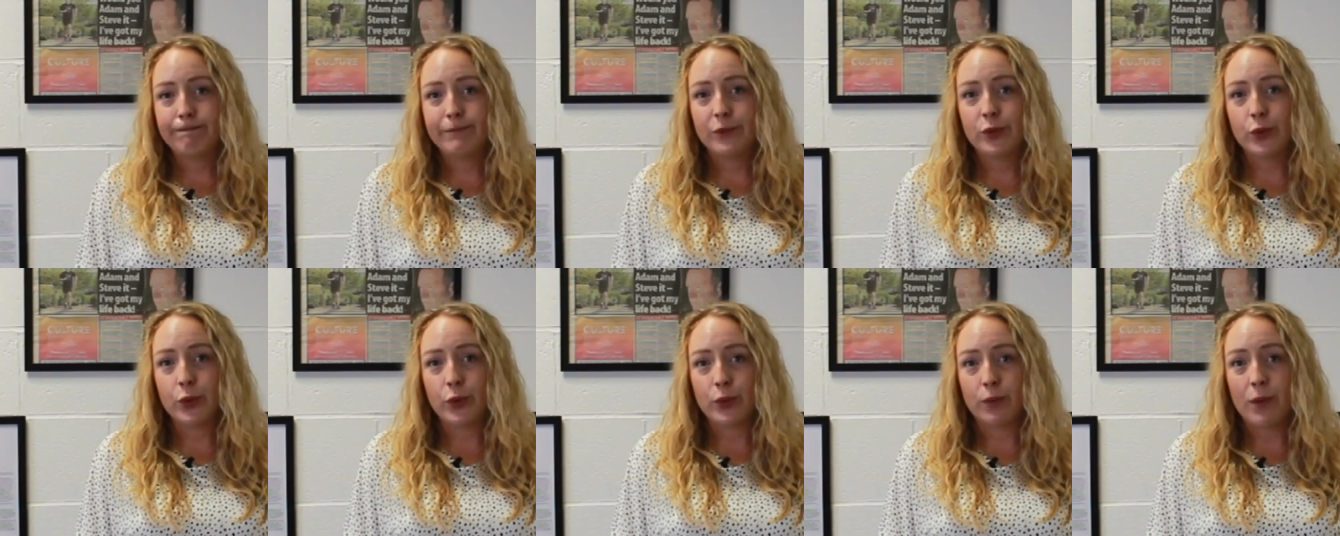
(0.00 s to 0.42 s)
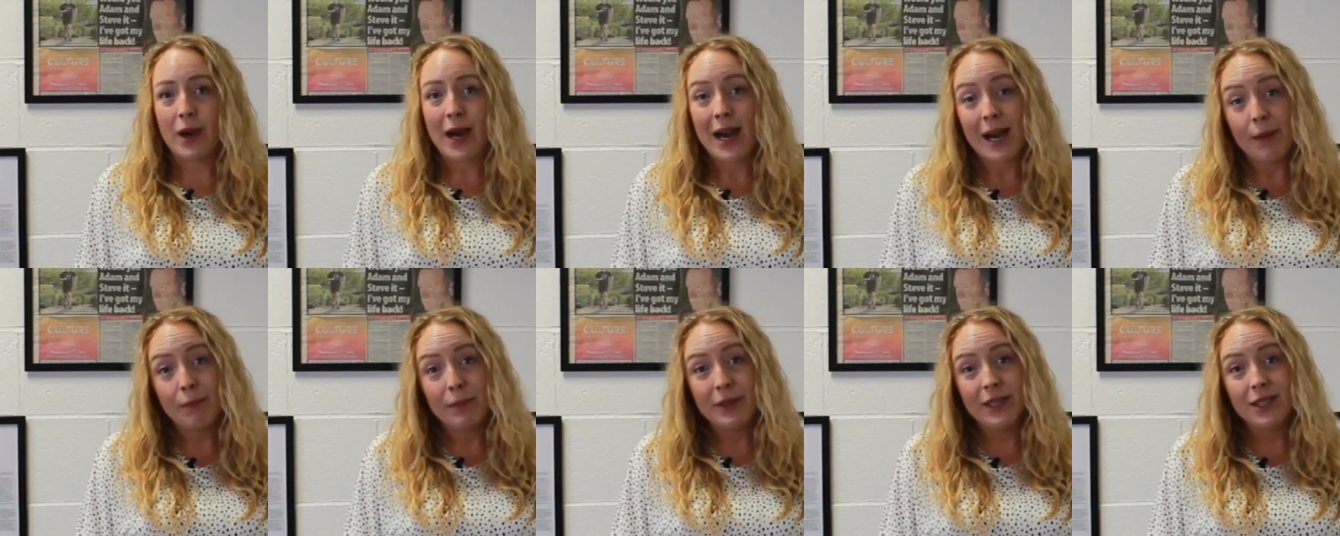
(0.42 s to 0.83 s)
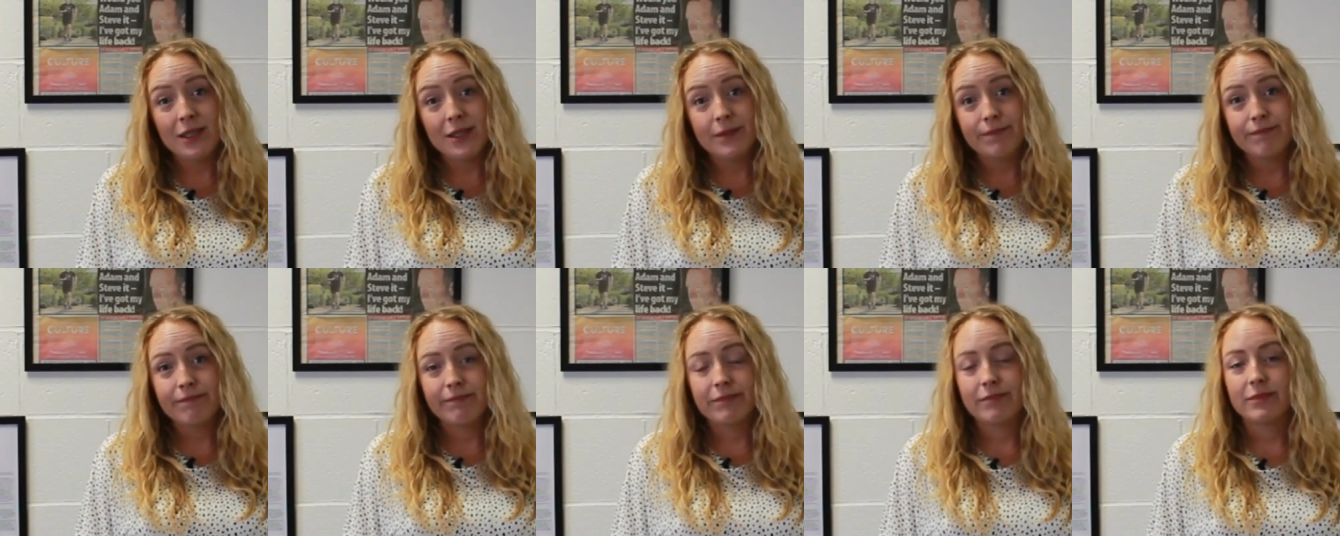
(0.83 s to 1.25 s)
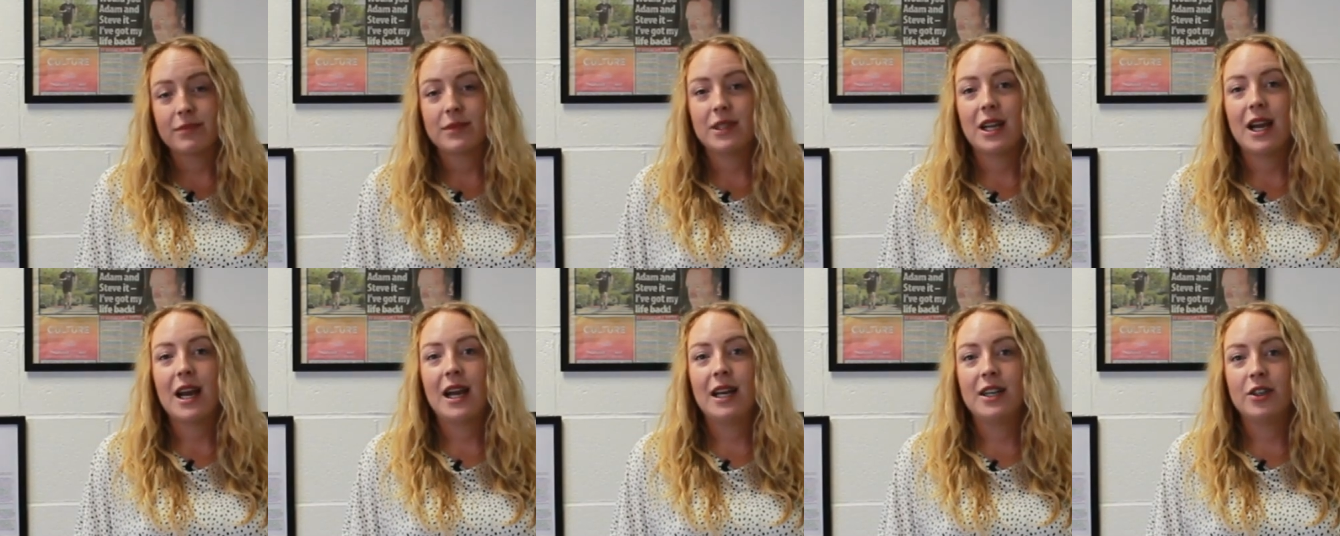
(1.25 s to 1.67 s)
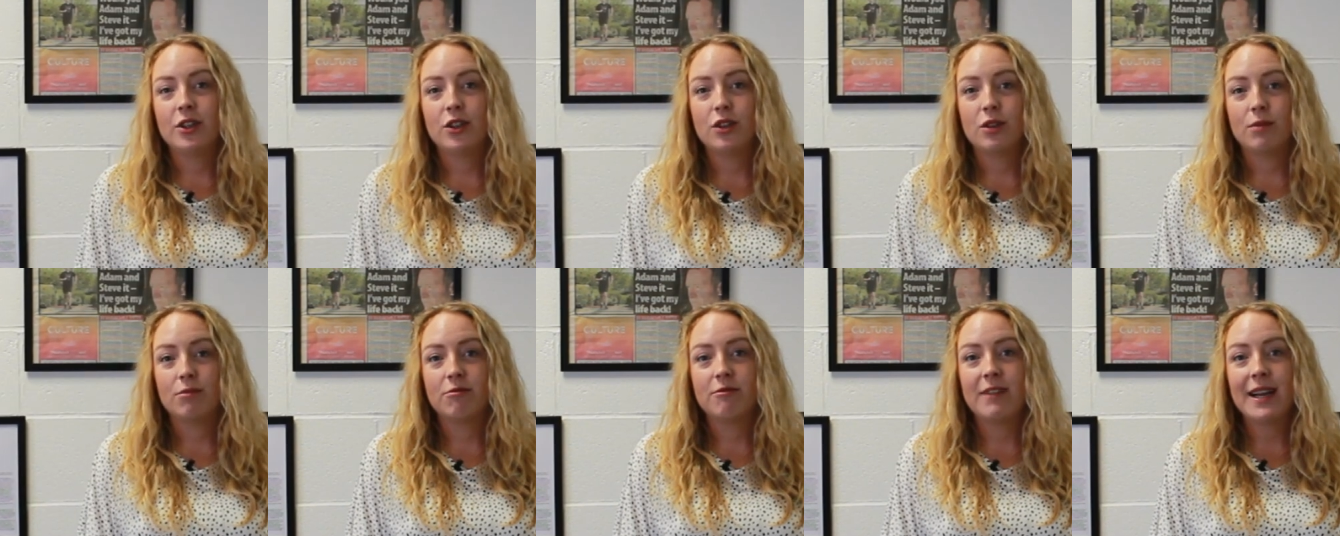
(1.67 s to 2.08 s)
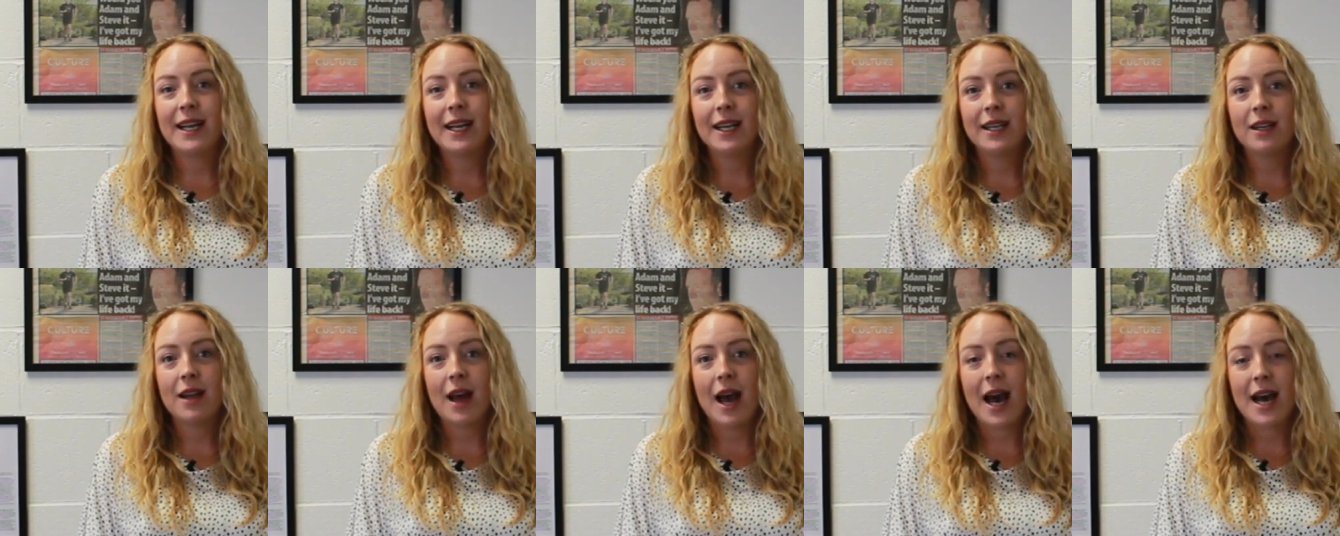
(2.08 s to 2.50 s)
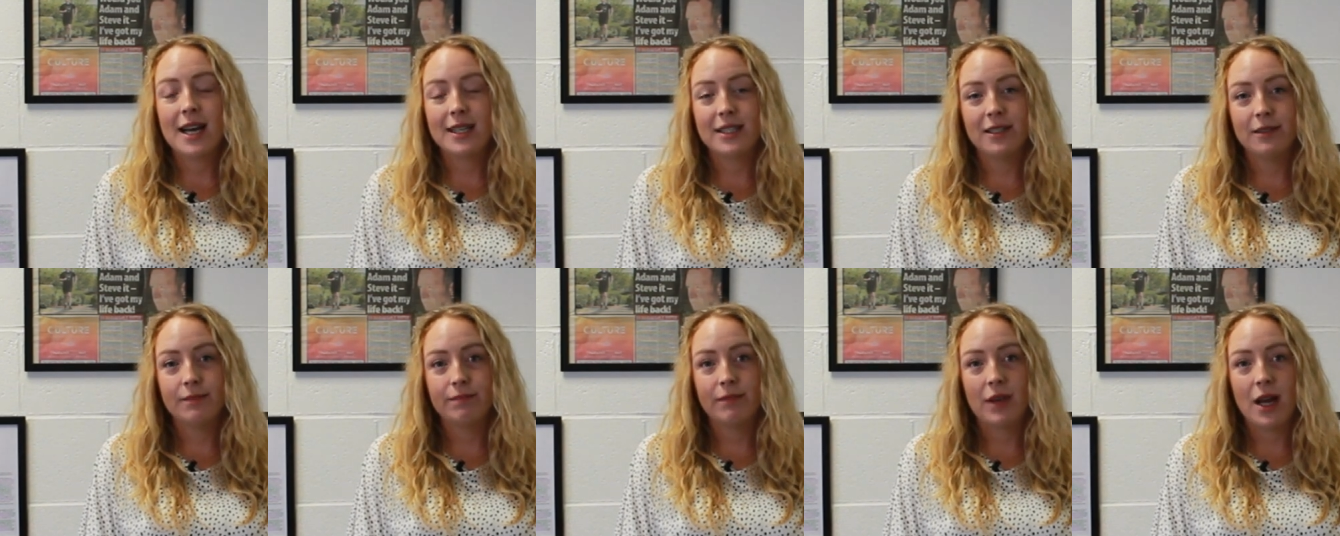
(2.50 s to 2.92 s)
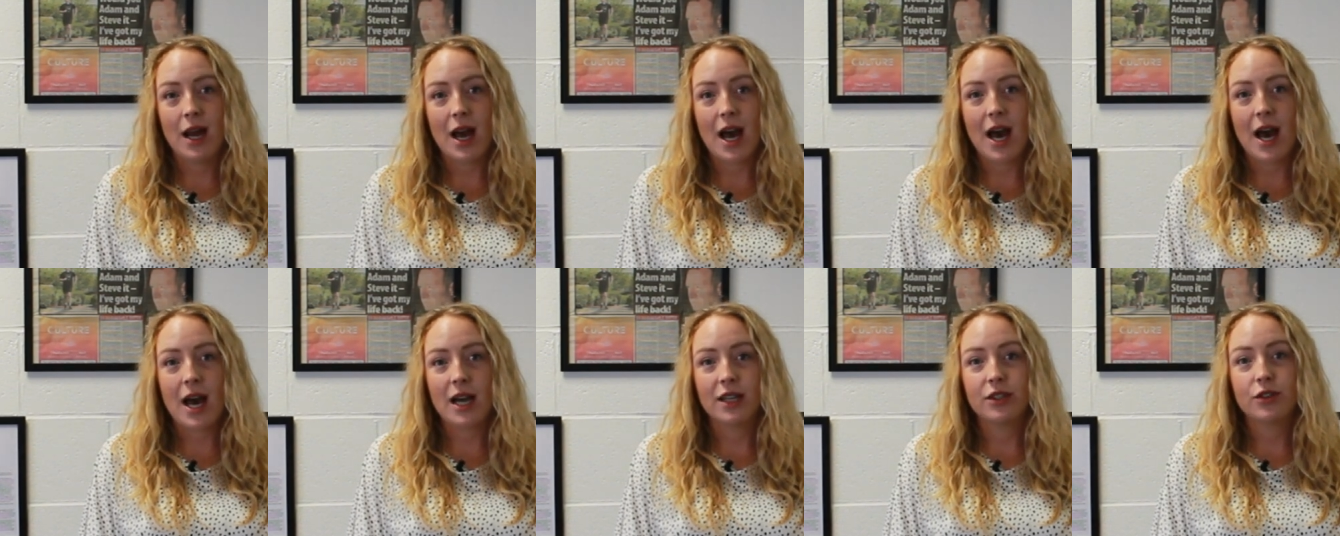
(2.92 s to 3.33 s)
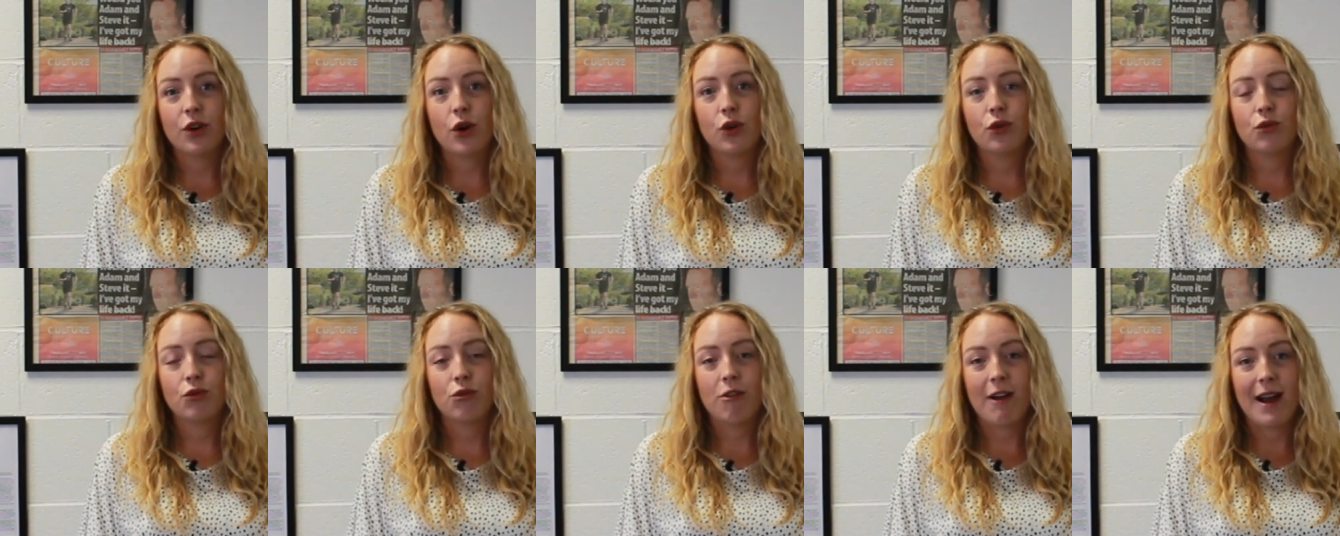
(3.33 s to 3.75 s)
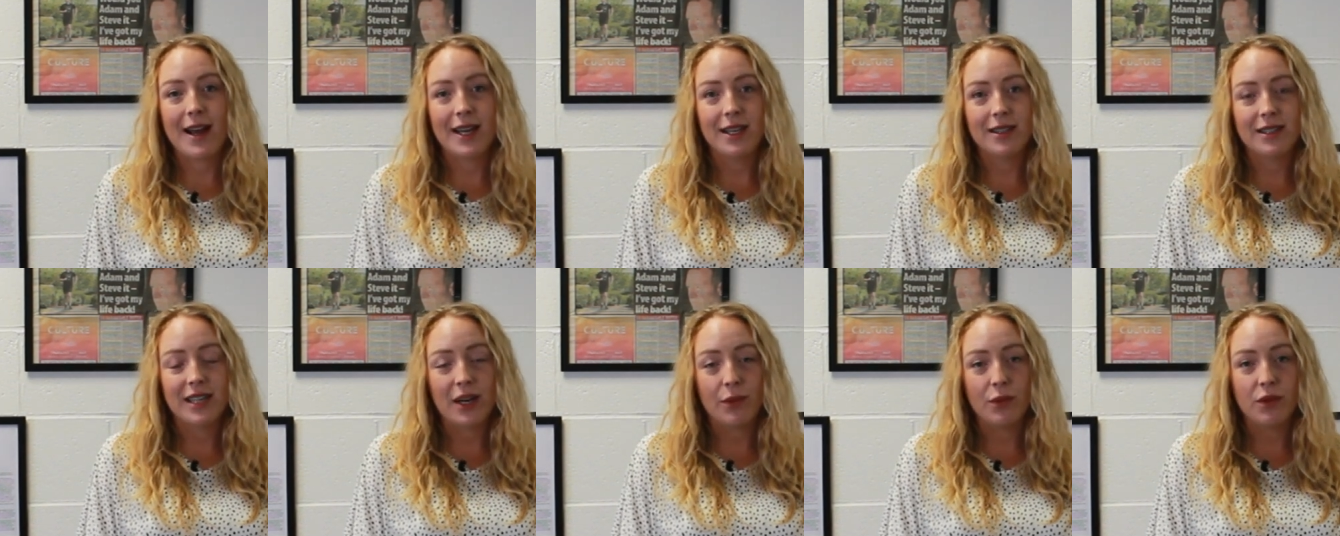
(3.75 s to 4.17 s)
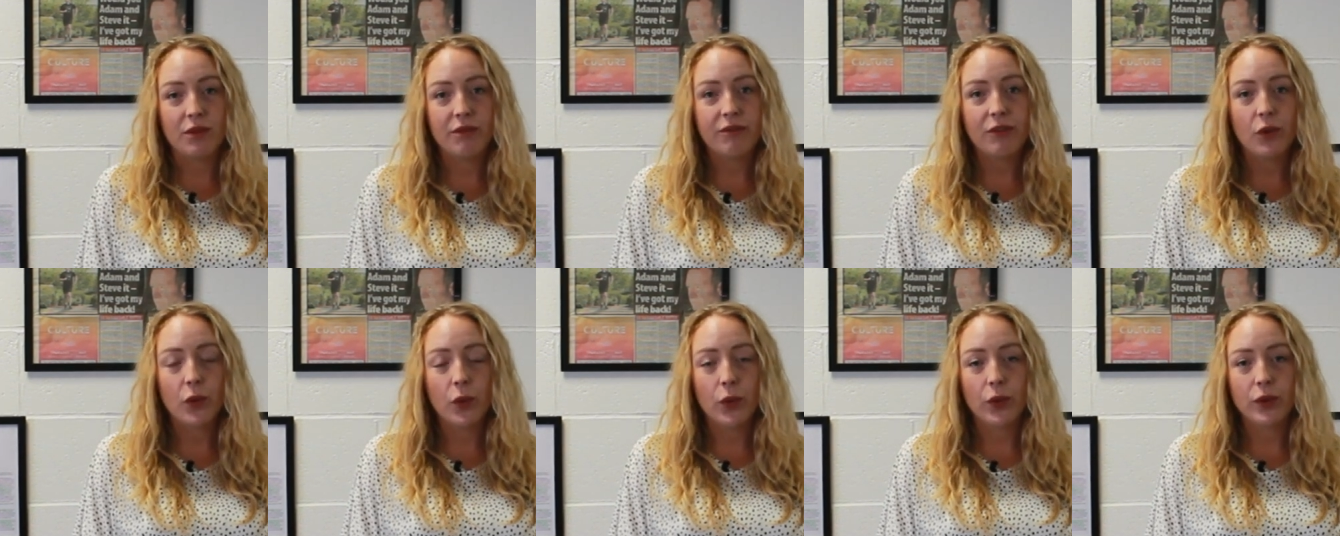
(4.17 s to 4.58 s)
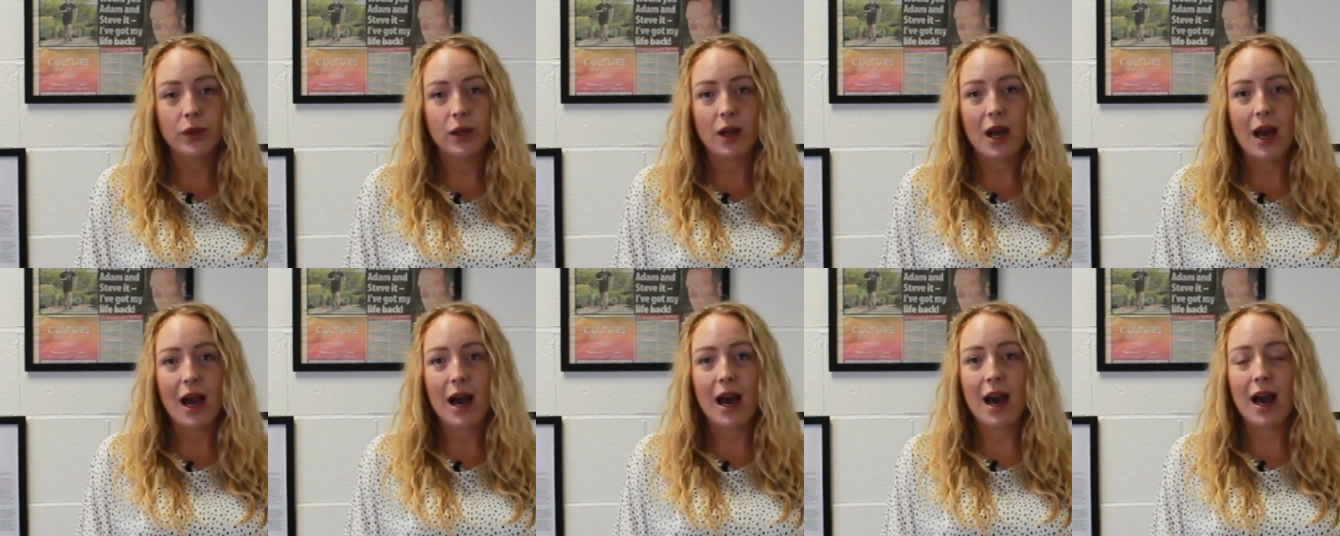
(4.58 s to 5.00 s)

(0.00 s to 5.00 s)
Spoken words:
So what happened? I ended up ringing Adam and crying down the phone.